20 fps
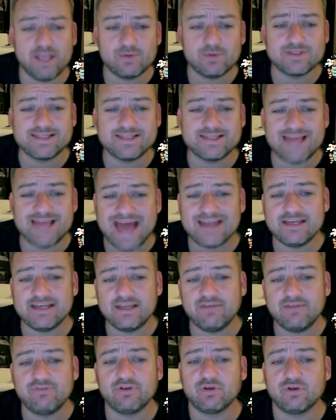that
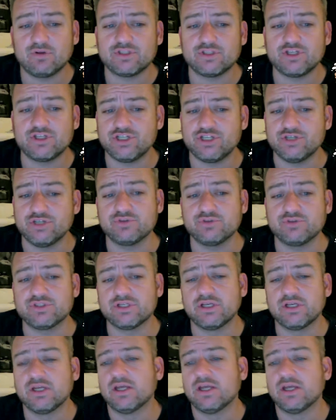difficult to choose.